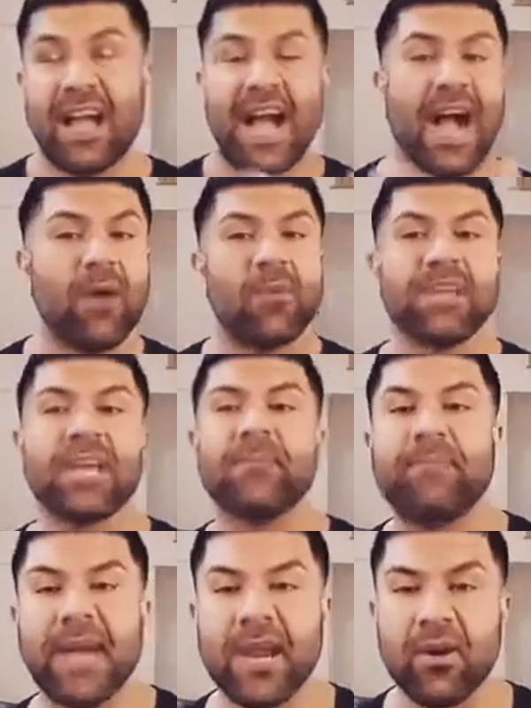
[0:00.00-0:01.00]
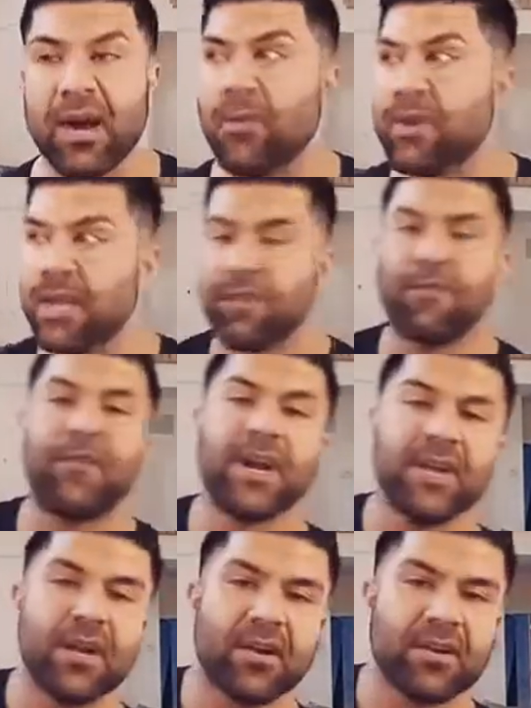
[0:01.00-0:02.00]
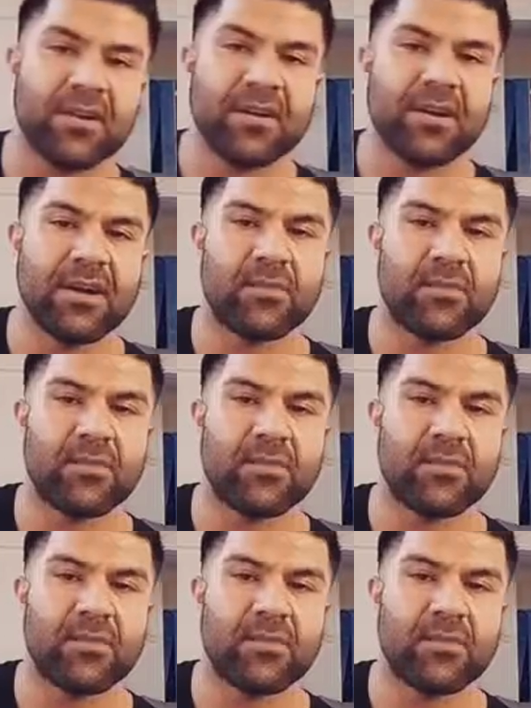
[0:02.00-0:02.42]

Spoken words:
I want to get better. I want to get funnier.